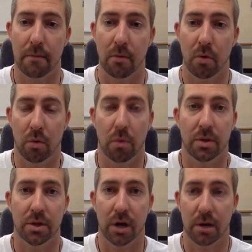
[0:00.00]
or what we
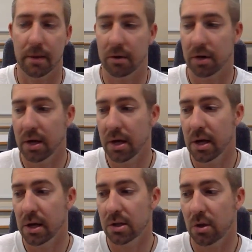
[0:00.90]
talk about.
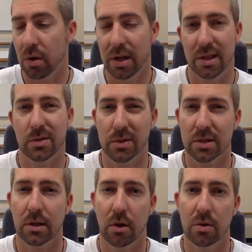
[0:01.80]
So this
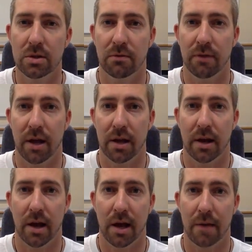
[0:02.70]
one's loads of fun.
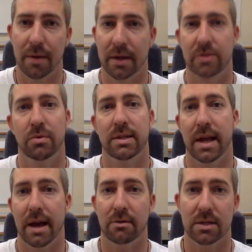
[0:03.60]
It gets you a
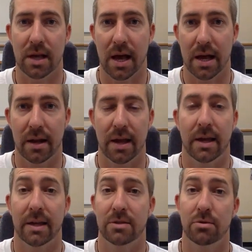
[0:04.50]
day outside. It
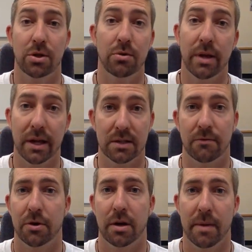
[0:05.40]
gets you 2 days if
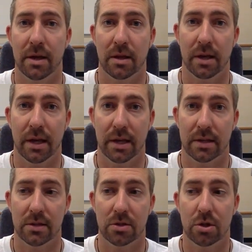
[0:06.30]
you're going to make the
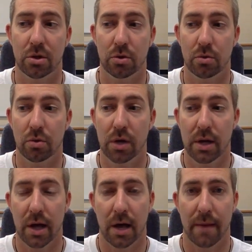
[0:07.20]
kids to
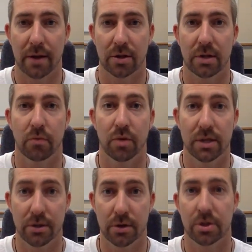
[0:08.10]
actually
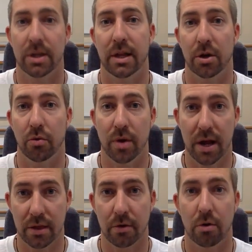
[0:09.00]
research and then
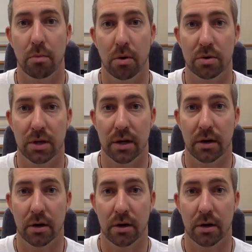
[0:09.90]
create their own bows and